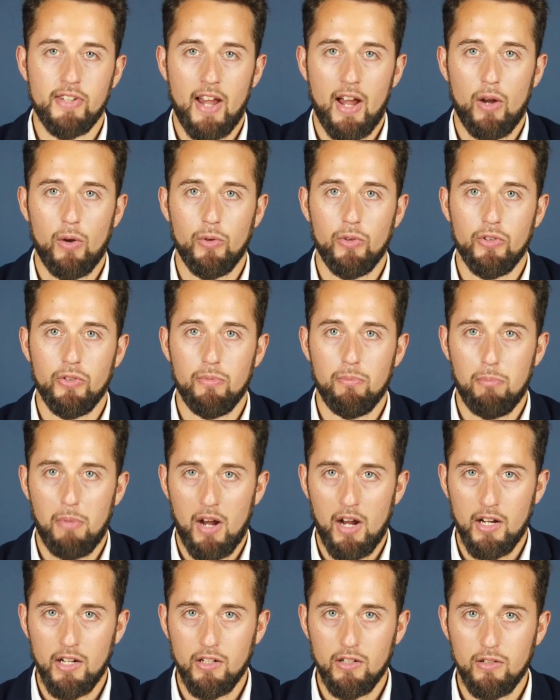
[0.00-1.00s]
sound
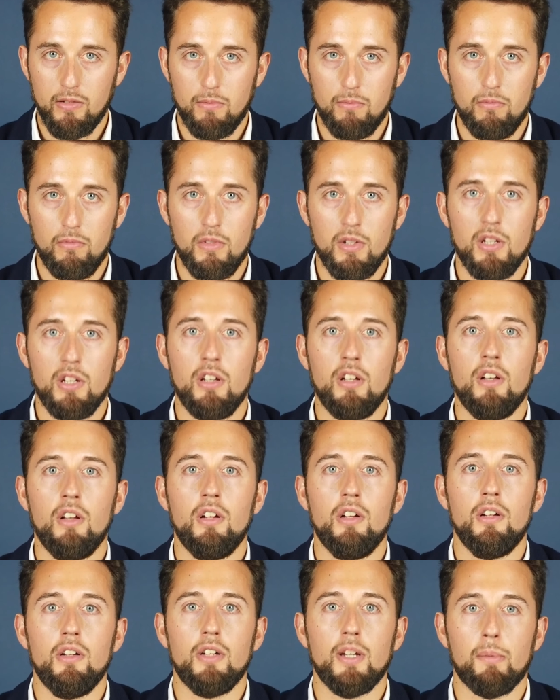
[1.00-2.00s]
mind.
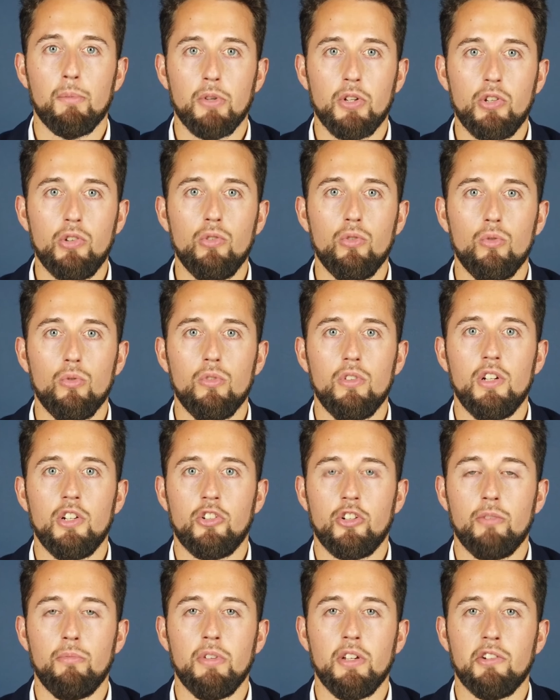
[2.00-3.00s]
Number two,
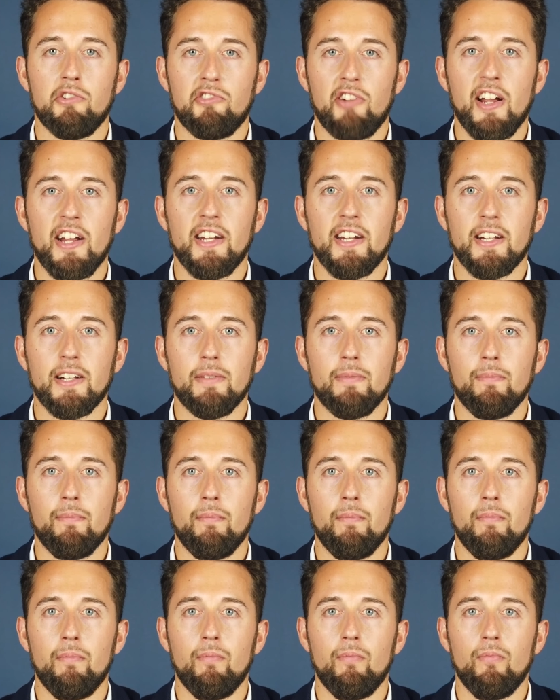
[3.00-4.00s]
it should be in writing.
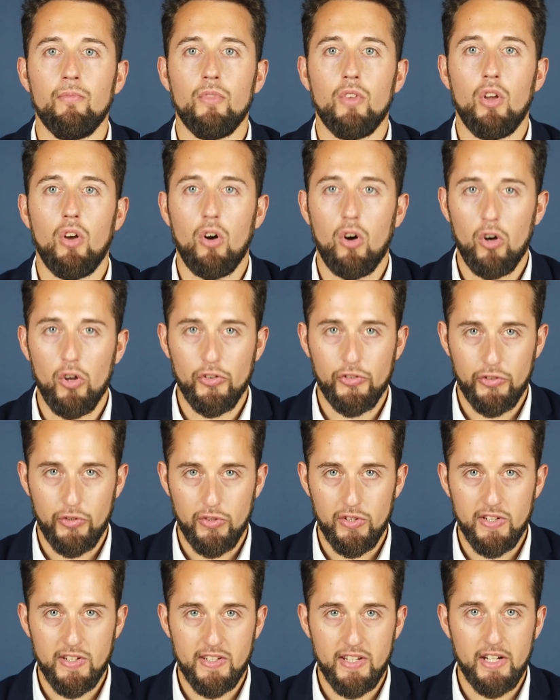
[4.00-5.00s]

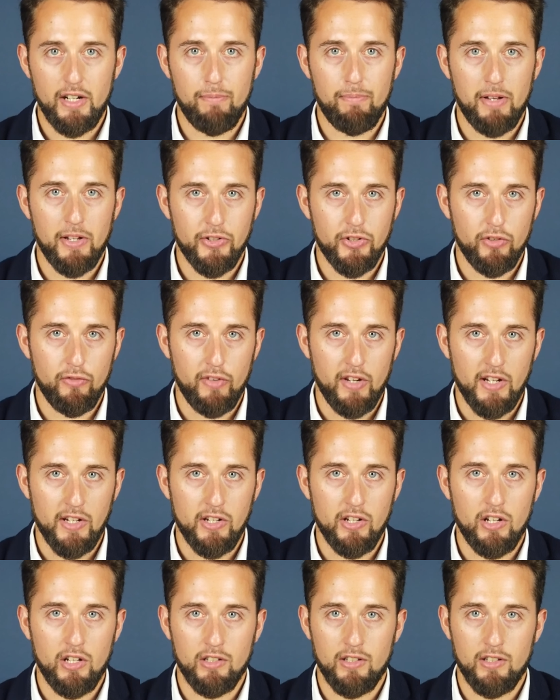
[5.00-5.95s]
Also, the state of Pennsylvania